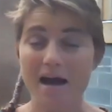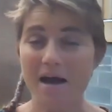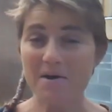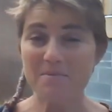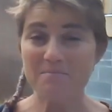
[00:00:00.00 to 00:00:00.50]

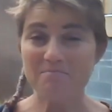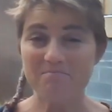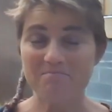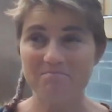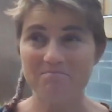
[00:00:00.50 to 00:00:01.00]
I
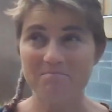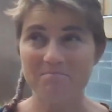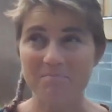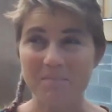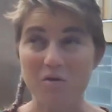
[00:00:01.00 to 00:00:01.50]

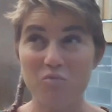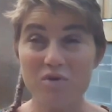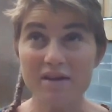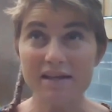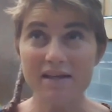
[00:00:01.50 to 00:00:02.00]

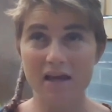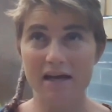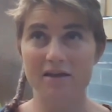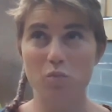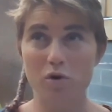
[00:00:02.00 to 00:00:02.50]
really
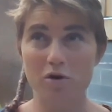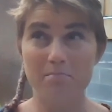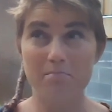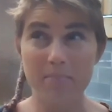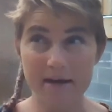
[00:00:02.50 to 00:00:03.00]
like the word
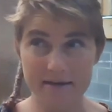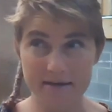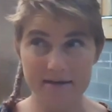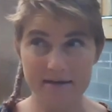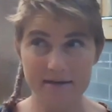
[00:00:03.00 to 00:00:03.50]

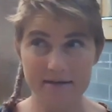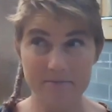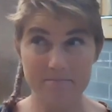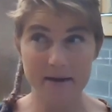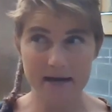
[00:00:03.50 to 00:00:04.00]
button
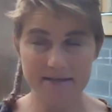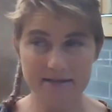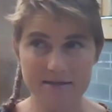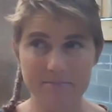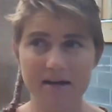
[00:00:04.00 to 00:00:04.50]
the
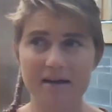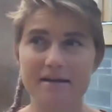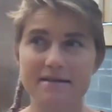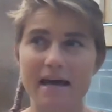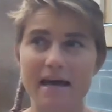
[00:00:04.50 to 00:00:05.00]
best
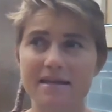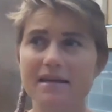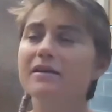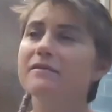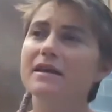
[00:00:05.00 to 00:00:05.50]
because I
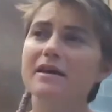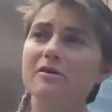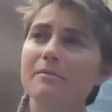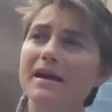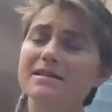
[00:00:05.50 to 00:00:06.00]
think of
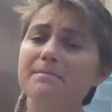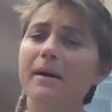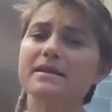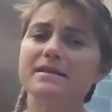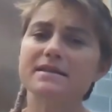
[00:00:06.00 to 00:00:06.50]
them as
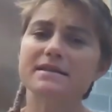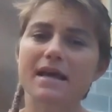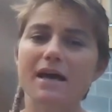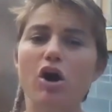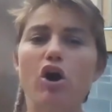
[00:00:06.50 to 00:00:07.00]
buttons
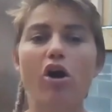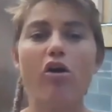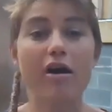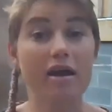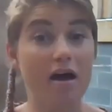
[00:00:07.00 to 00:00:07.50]
that are
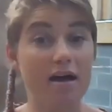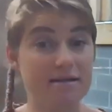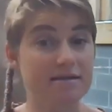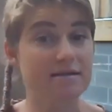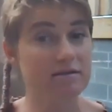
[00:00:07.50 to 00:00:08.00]
on
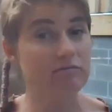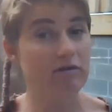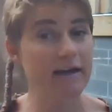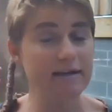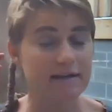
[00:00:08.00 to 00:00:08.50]
us,
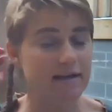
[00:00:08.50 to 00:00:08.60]
right?